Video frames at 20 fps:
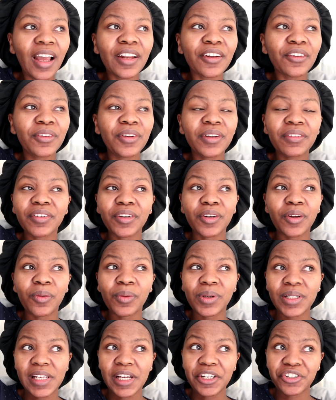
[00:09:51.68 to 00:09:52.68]
I don't even know
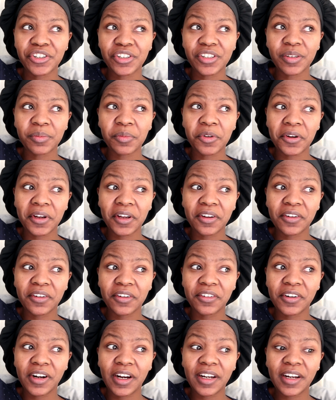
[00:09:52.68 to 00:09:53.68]
what tangent I'm going
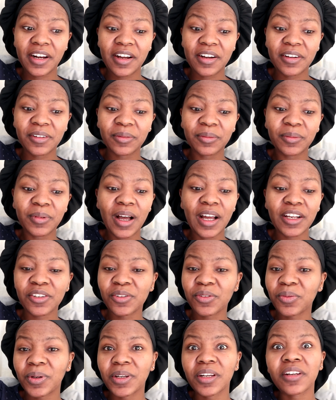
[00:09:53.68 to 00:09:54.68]
on right now. I
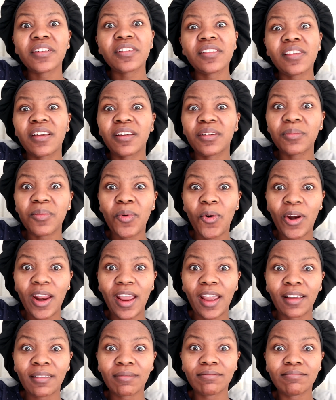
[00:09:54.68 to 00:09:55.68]
just wanted to say good
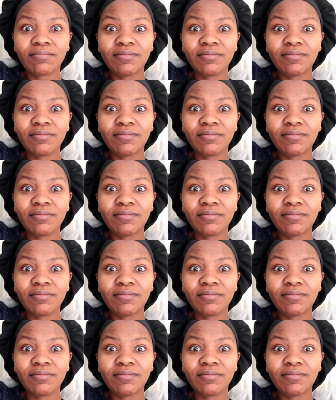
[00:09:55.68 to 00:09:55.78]
morning.